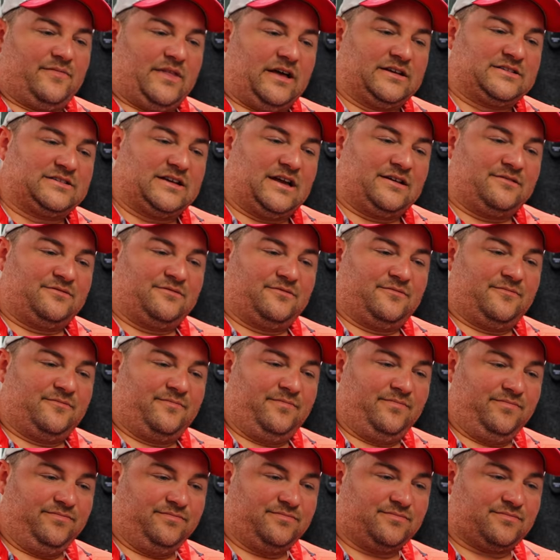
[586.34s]
like pretty on the
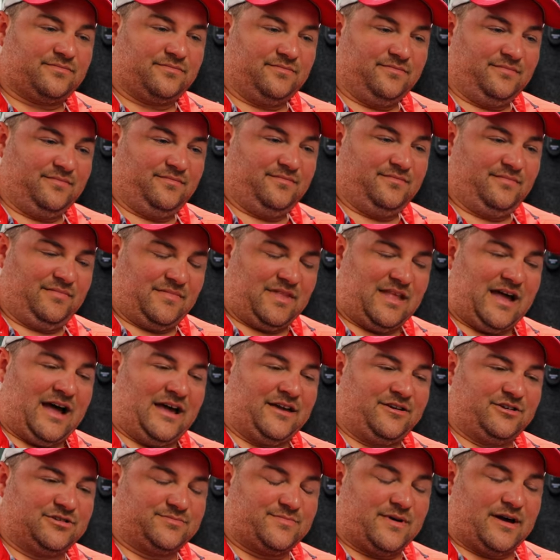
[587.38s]
weak side.
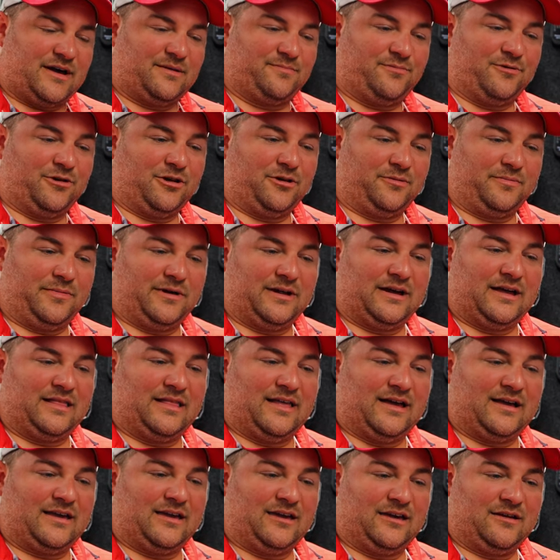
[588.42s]
I use mine pretty good, but I
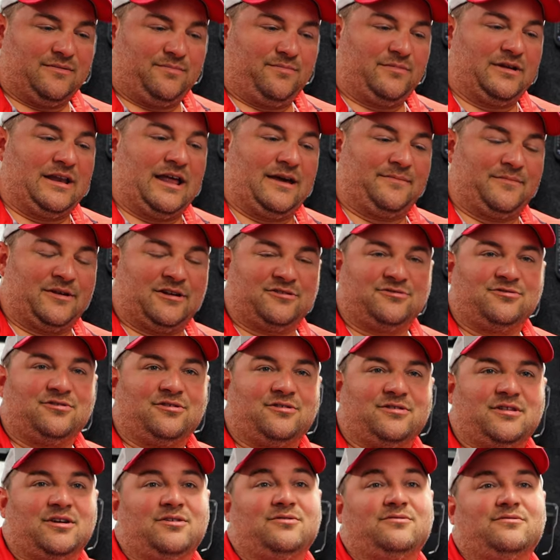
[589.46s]
like it. But I'm not
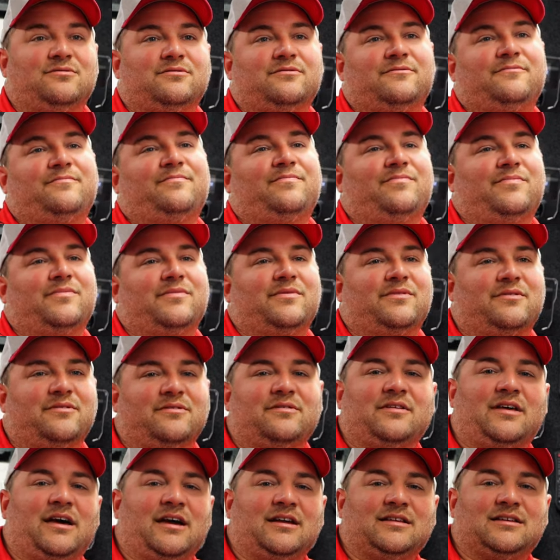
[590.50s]
doing no
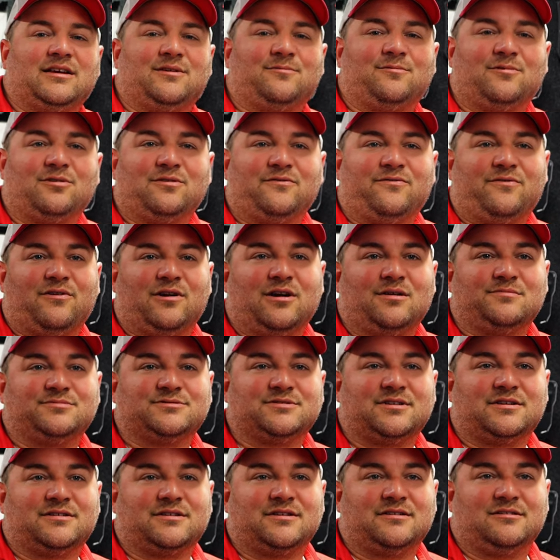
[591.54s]
18 wheeler frames
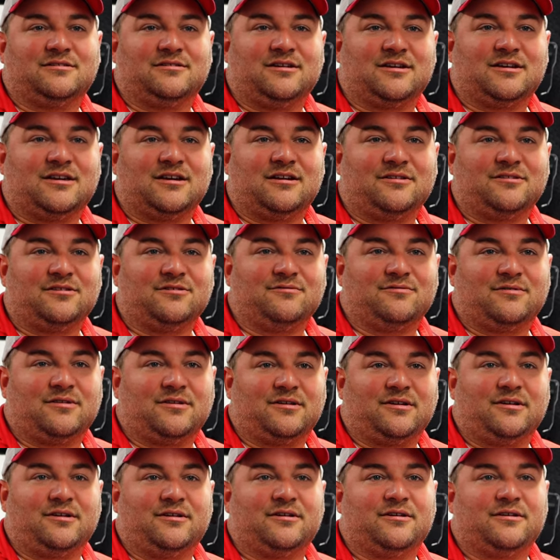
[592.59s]
and that do like y'all do
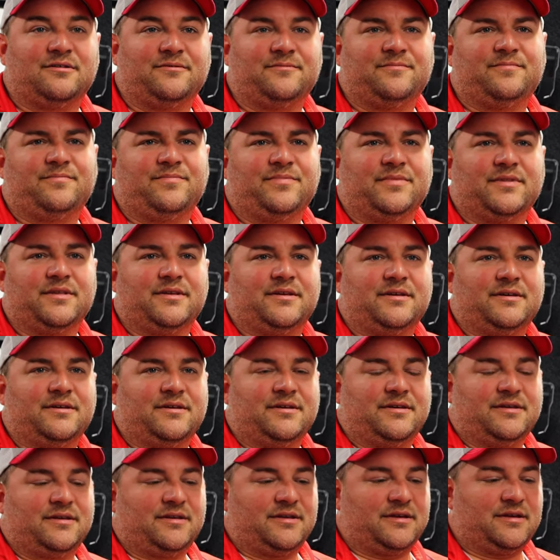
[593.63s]
around here.
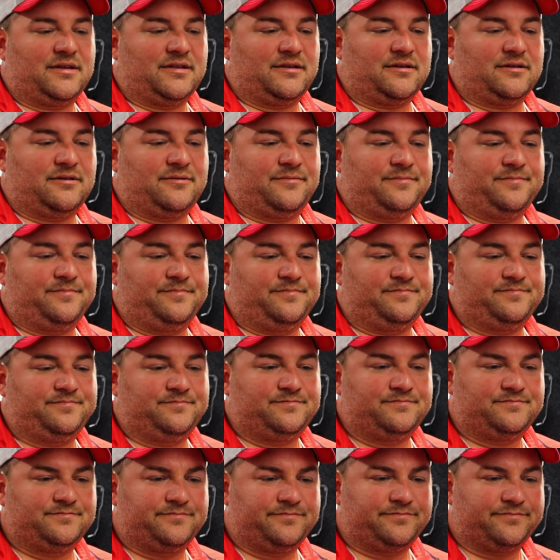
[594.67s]
And, uh,
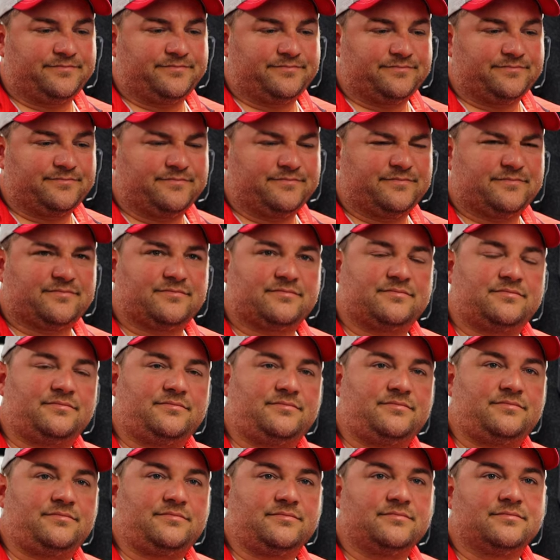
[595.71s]
Which we did
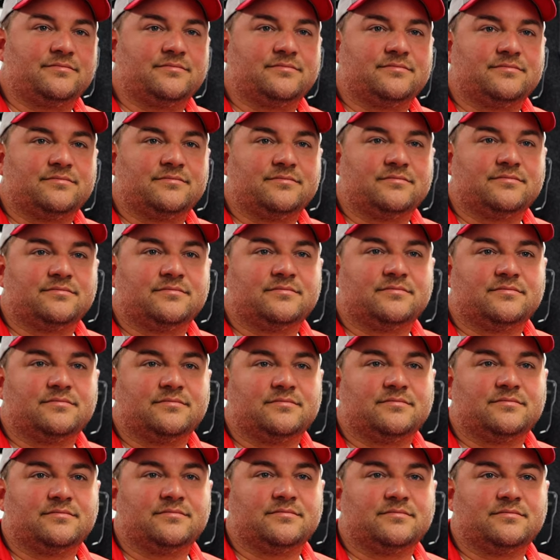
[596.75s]
poke a hole through a
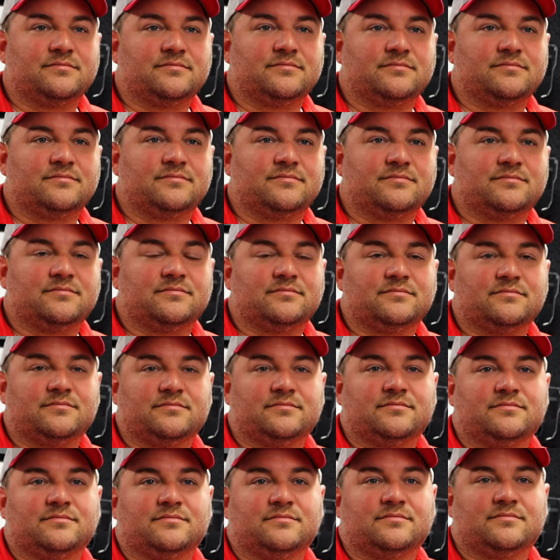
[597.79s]

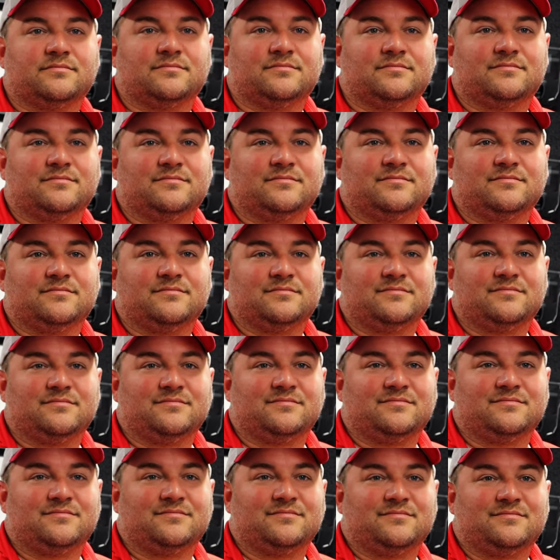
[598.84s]
truck frame with
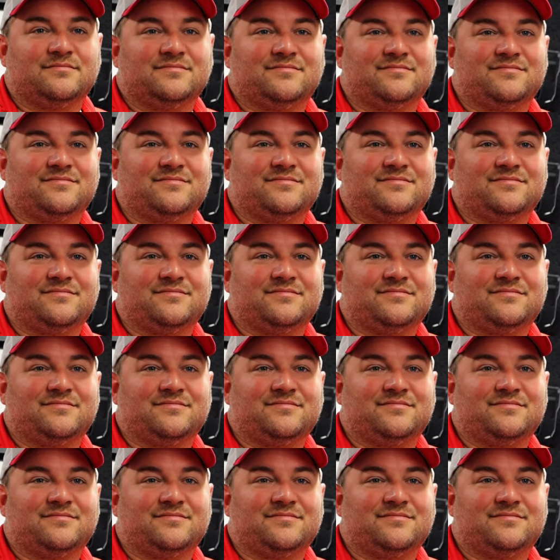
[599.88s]
one of them